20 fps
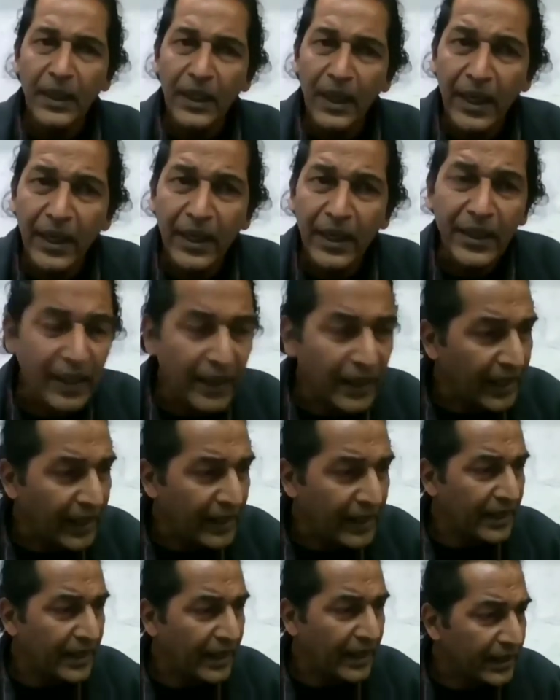I
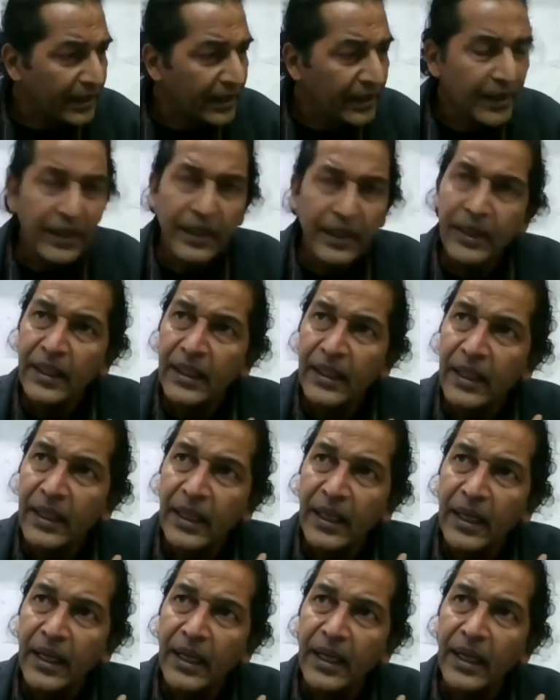realized that
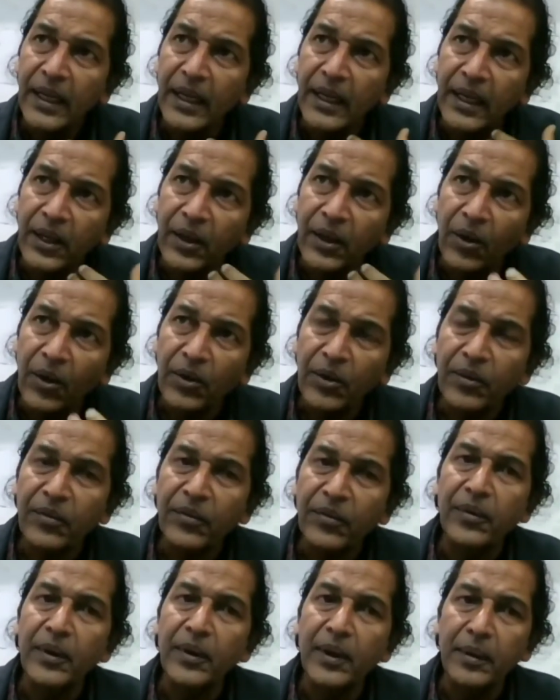a lot
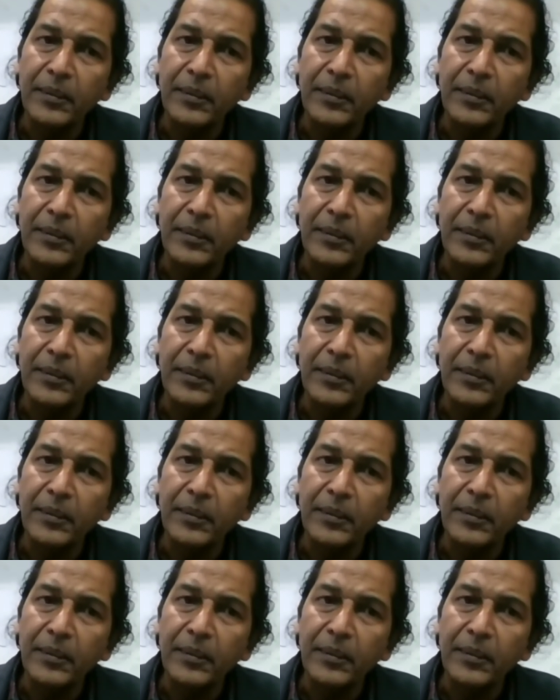of